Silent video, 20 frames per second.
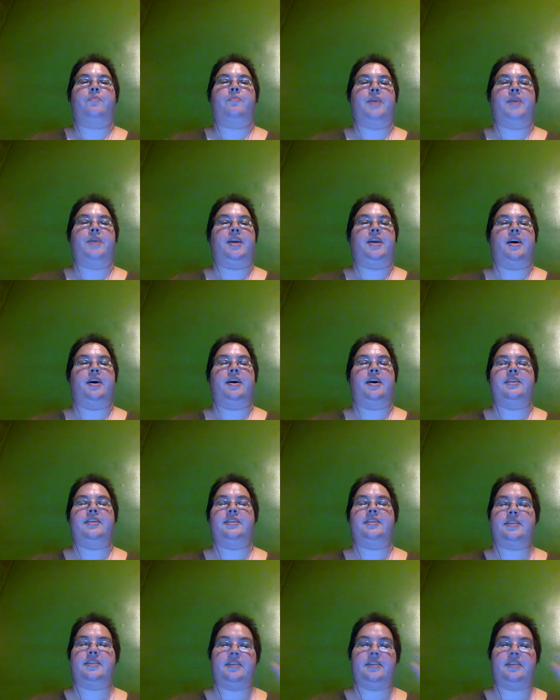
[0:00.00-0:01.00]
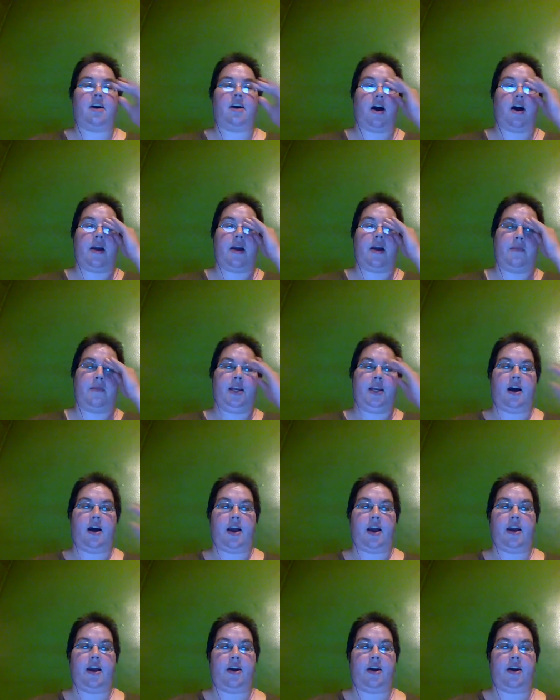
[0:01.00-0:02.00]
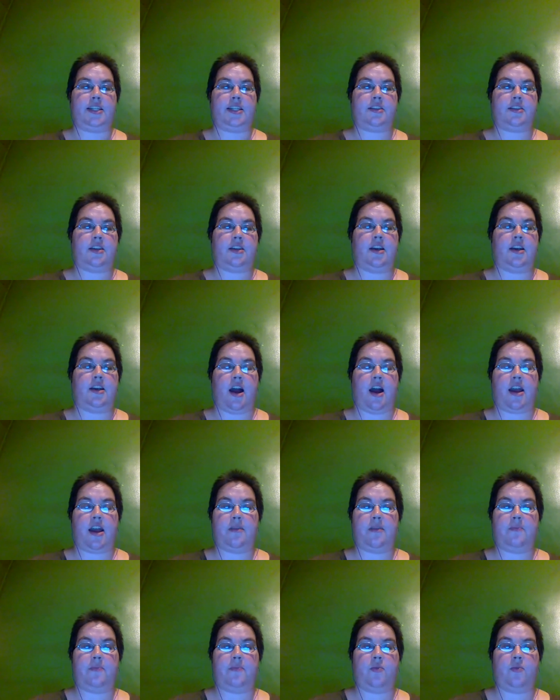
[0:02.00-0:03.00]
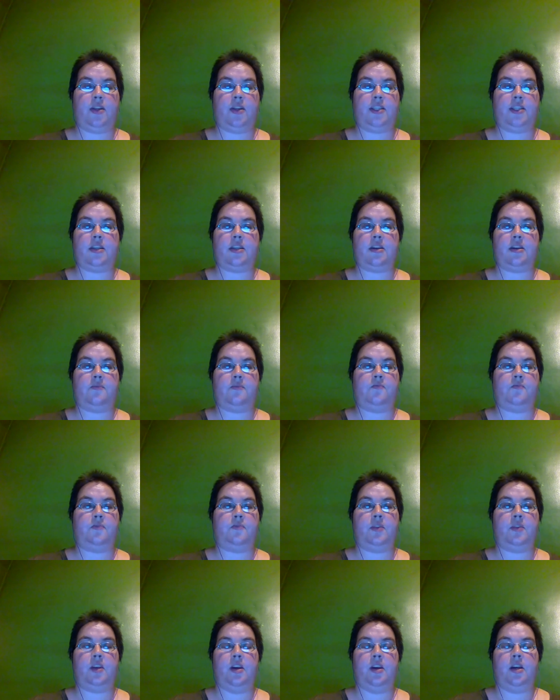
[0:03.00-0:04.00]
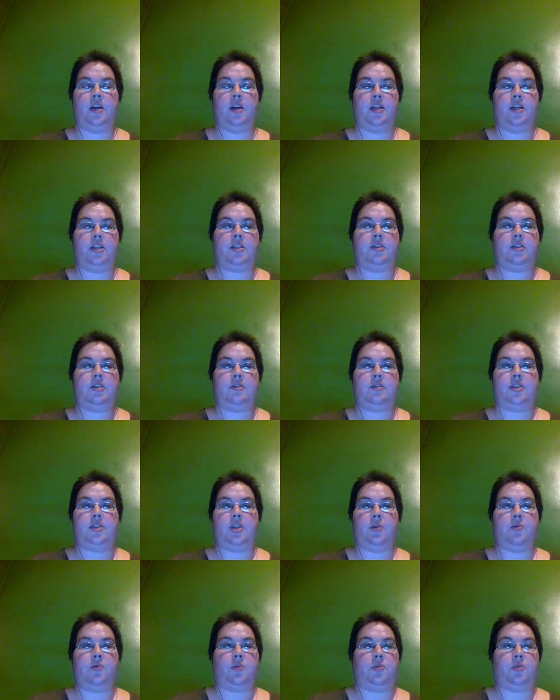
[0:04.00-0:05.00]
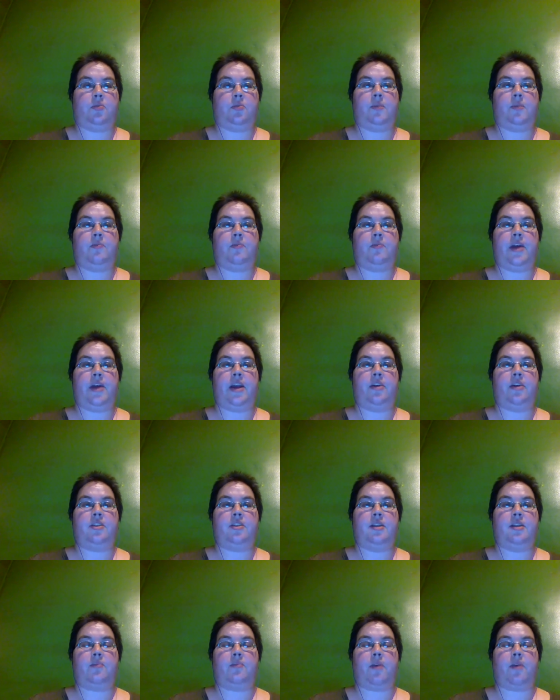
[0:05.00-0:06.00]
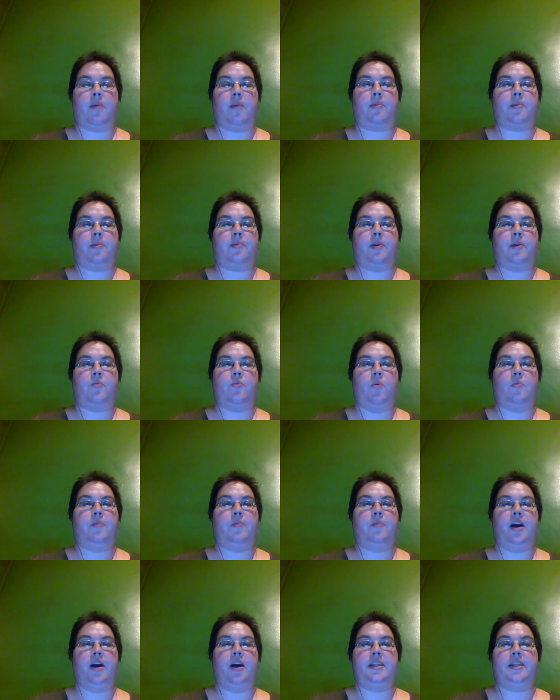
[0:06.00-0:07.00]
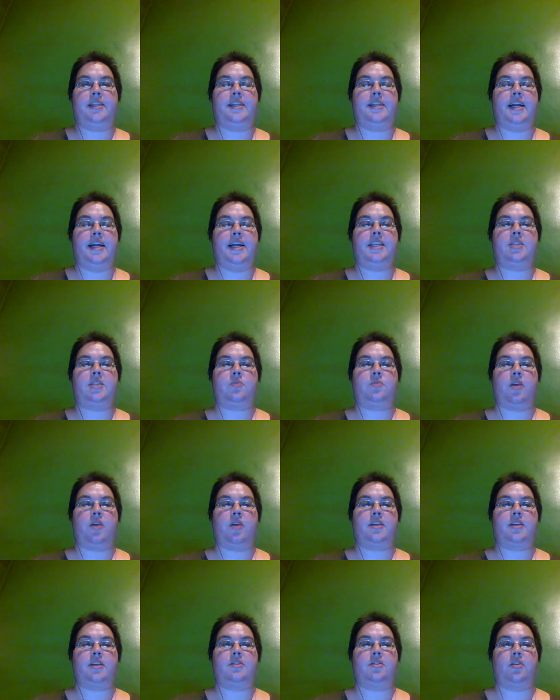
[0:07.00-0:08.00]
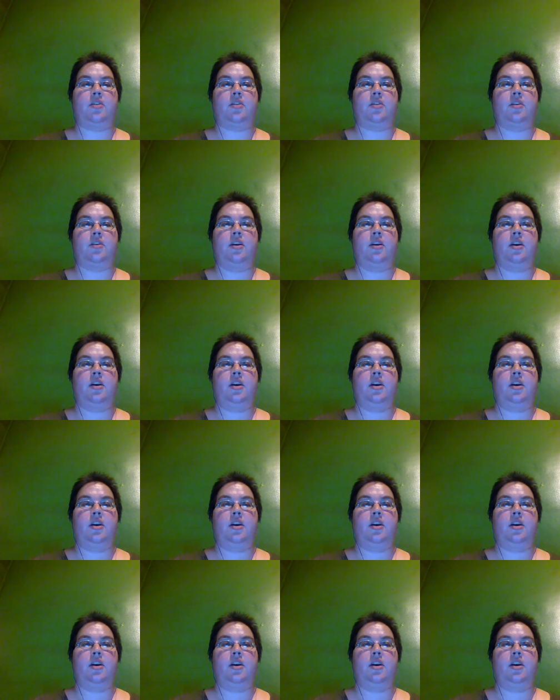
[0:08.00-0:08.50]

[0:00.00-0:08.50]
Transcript: Because I mean, I honestly I can point to two or three players that probably won't be on this next roster.